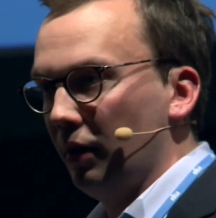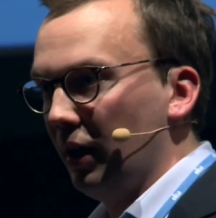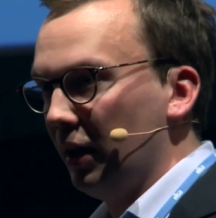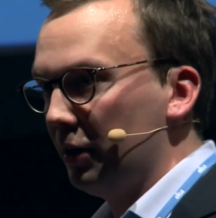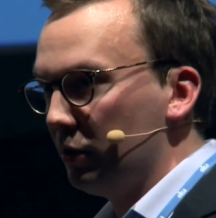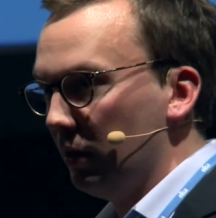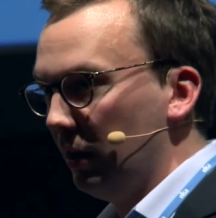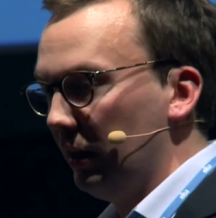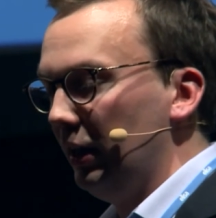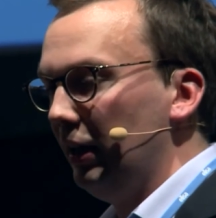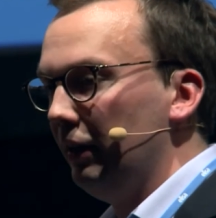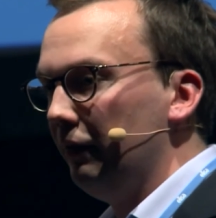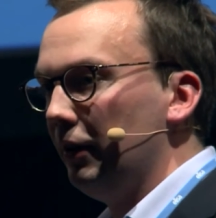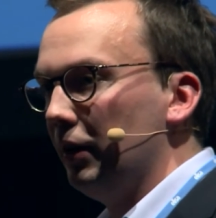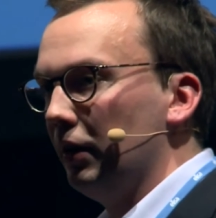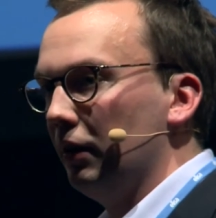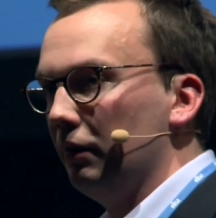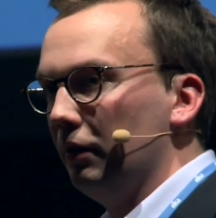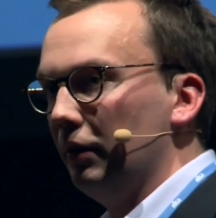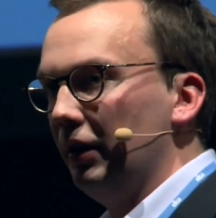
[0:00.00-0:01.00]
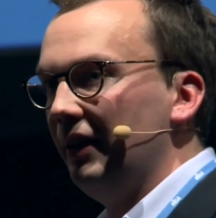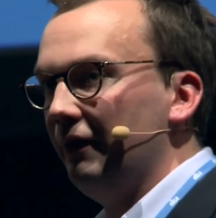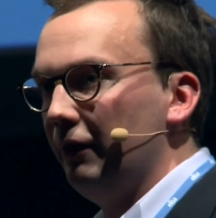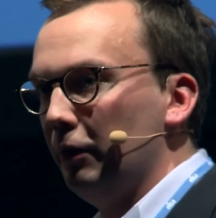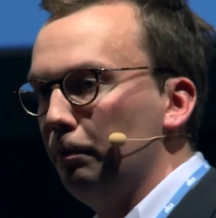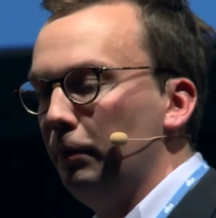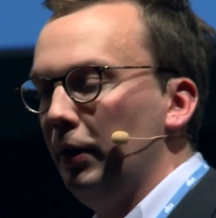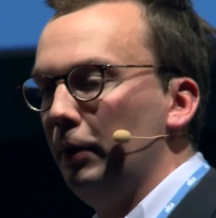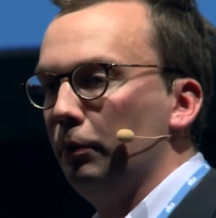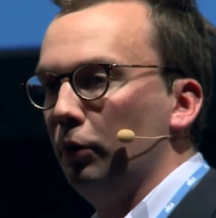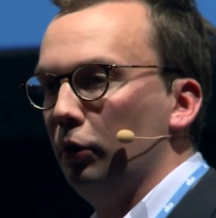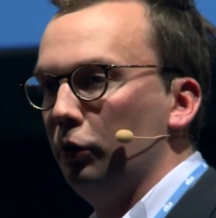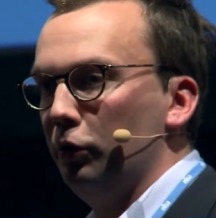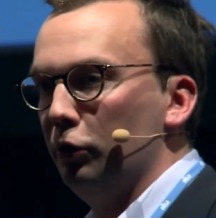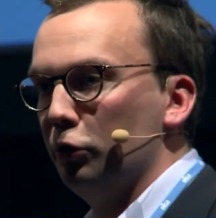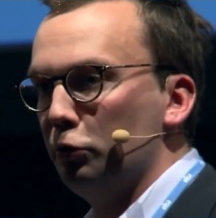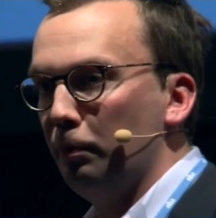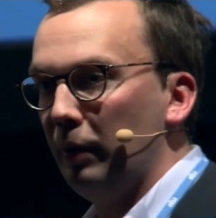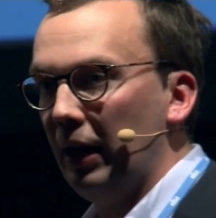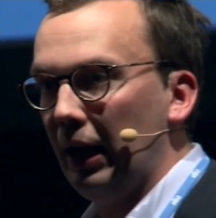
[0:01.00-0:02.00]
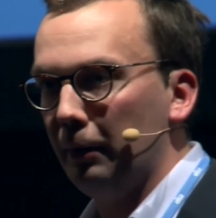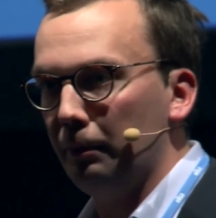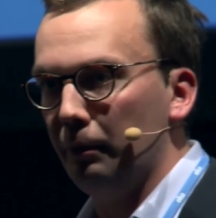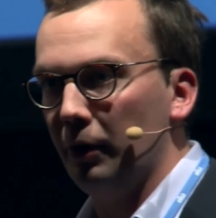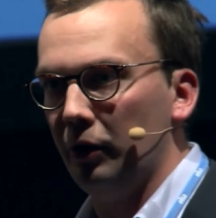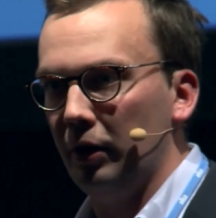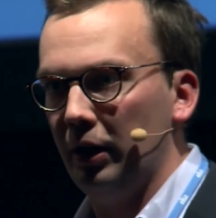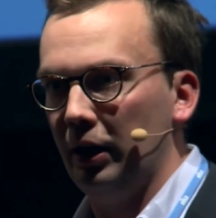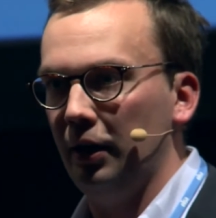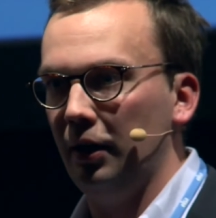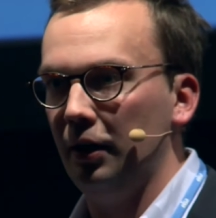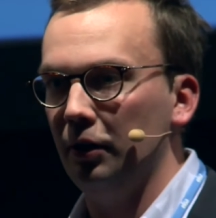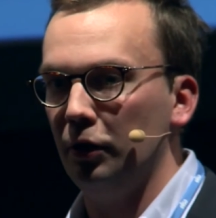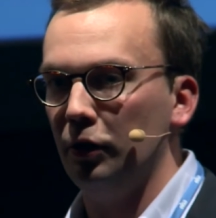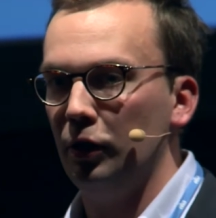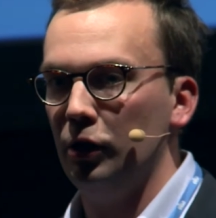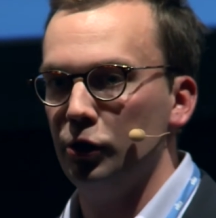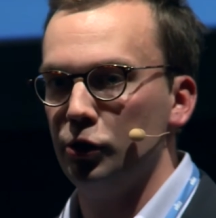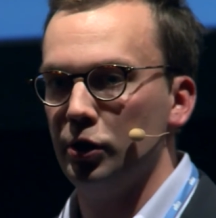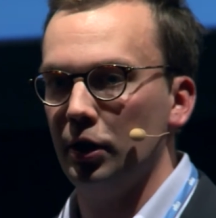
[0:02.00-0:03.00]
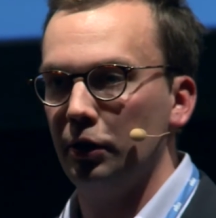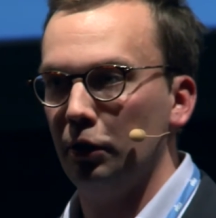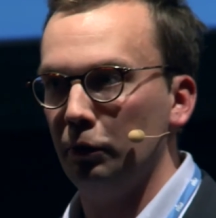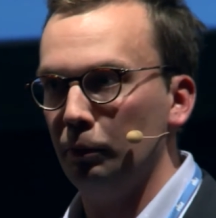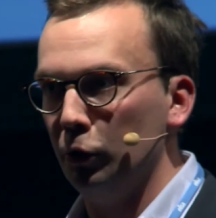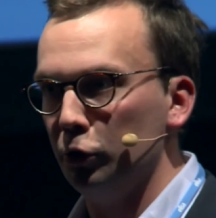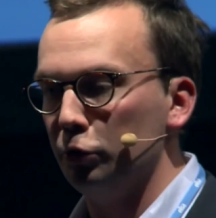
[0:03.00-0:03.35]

So actually, even, even people who use BlackBerry in Indonesia,